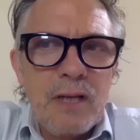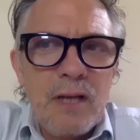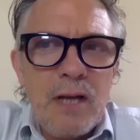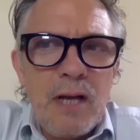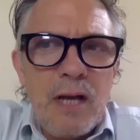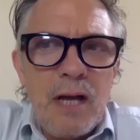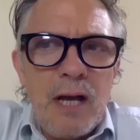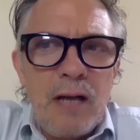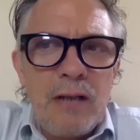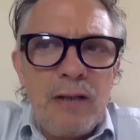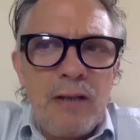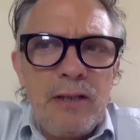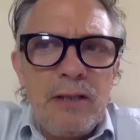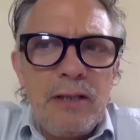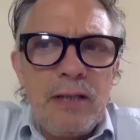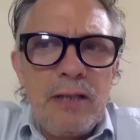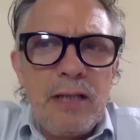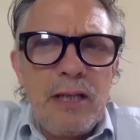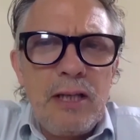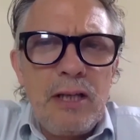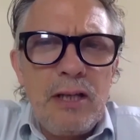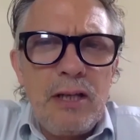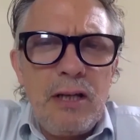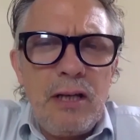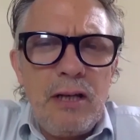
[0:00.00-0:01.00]
And do you think
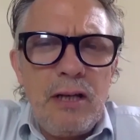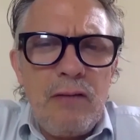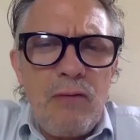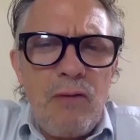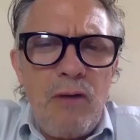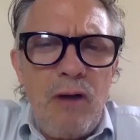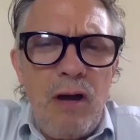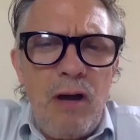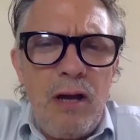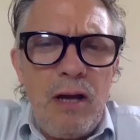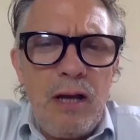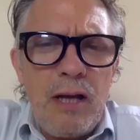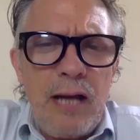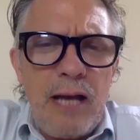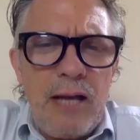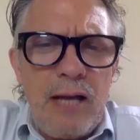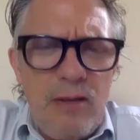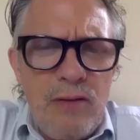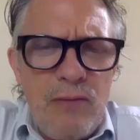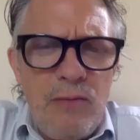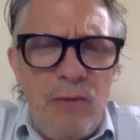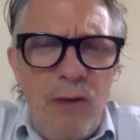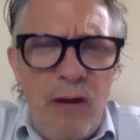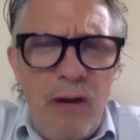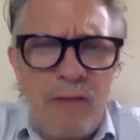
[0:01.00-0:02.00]
you can write, can
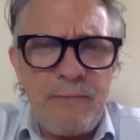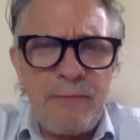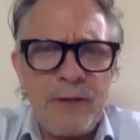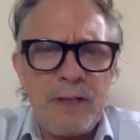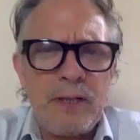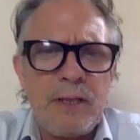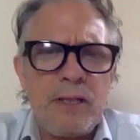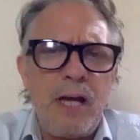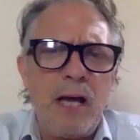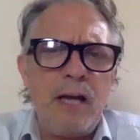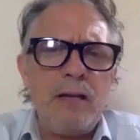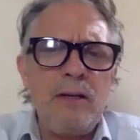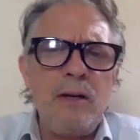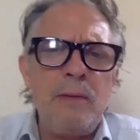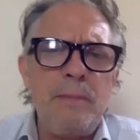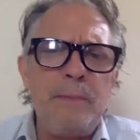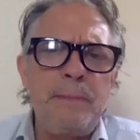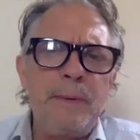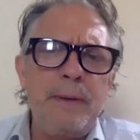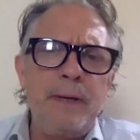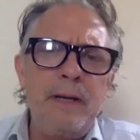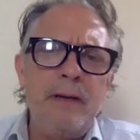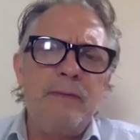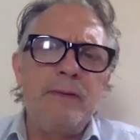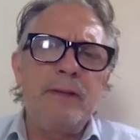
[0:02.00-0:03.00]
you write for stand-up
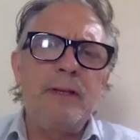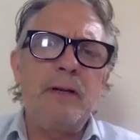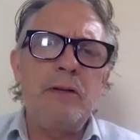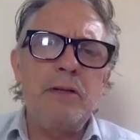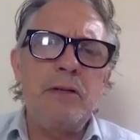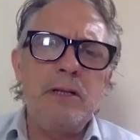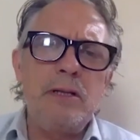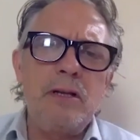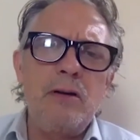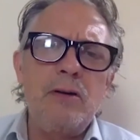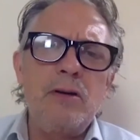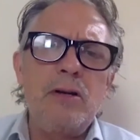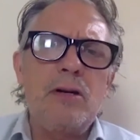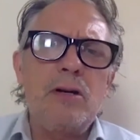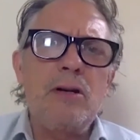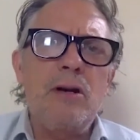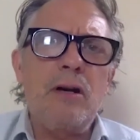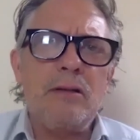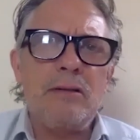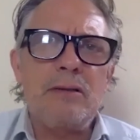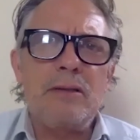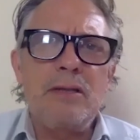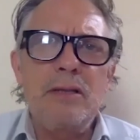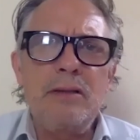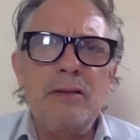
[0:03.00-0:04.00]
even though you know you're
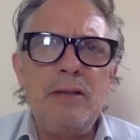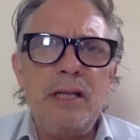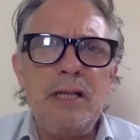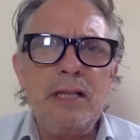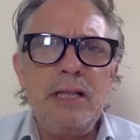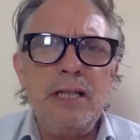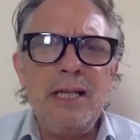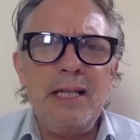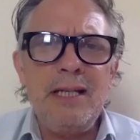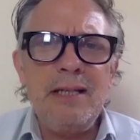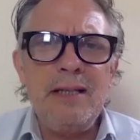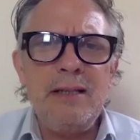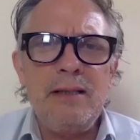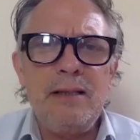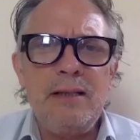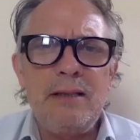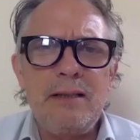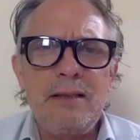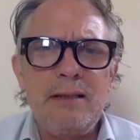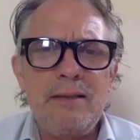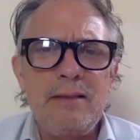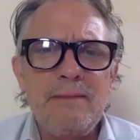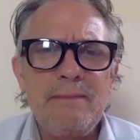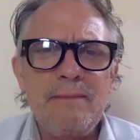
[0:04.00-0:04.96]
not doing any gigs?